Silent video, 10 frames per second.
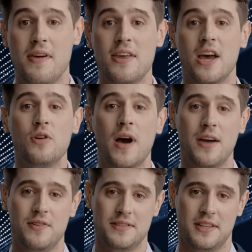And there you
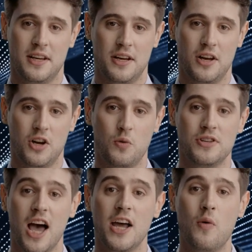have it!
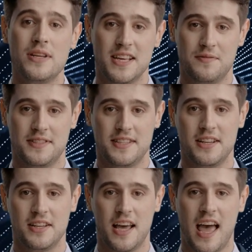With iOS
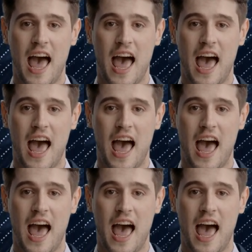17,